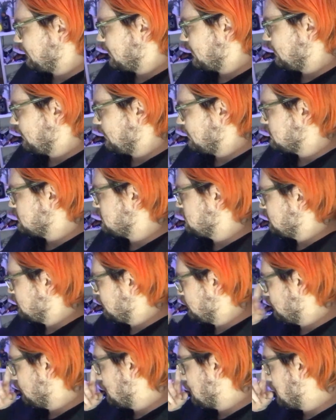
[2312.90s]
I like
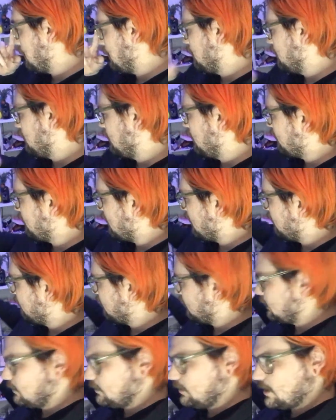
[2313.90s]
to, if I have
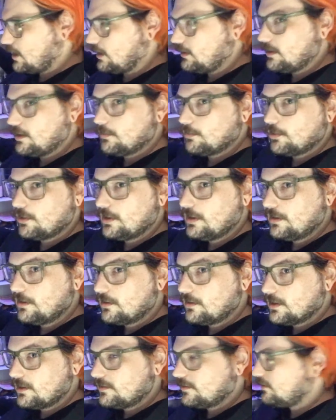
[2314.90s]
like a line that I'm working
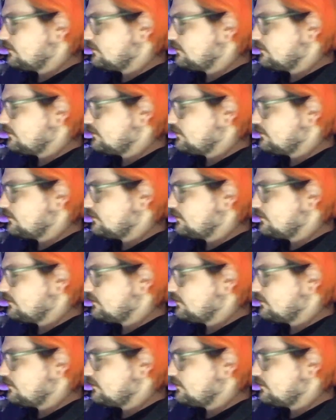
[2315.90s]
on like